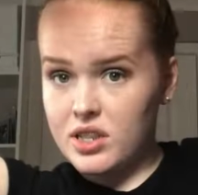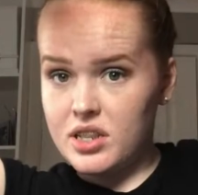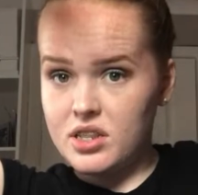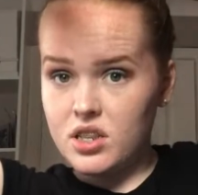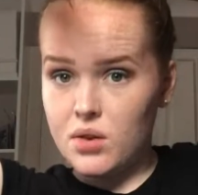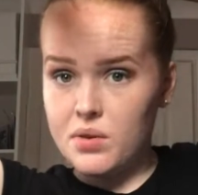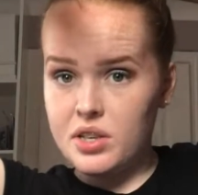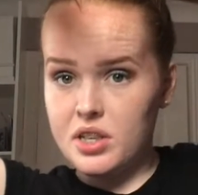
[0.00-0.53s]
it's
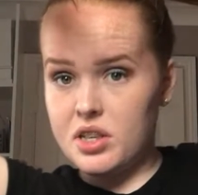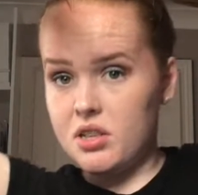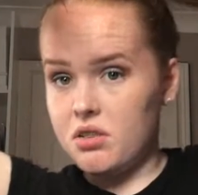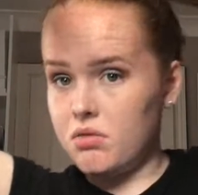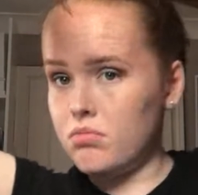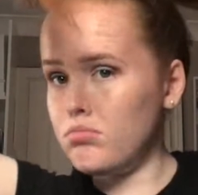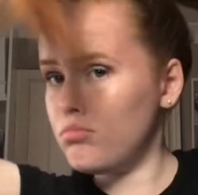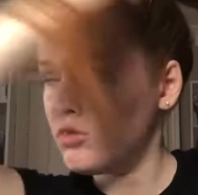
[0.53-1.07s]
going
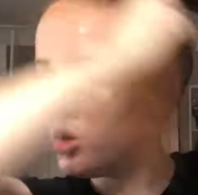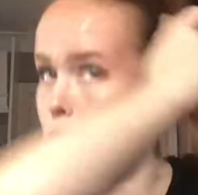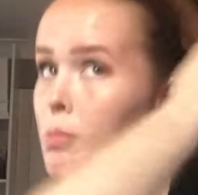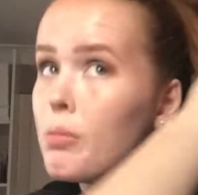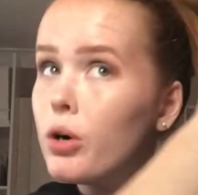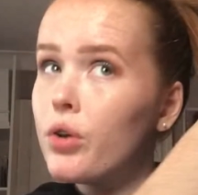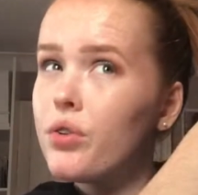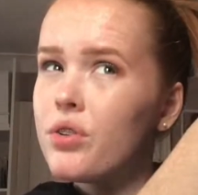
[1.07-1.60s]
into a
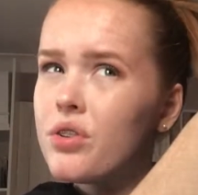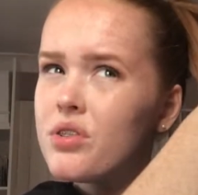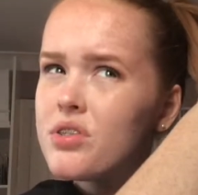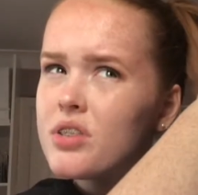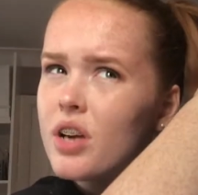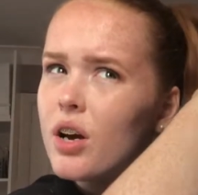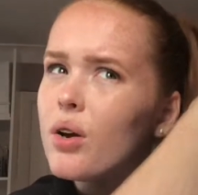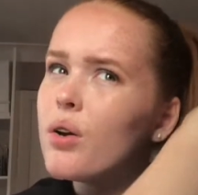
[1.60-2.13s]
bun.
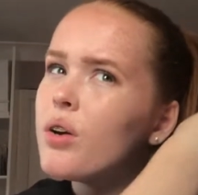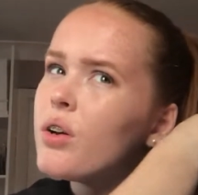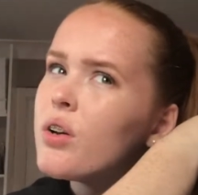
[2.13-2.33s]
So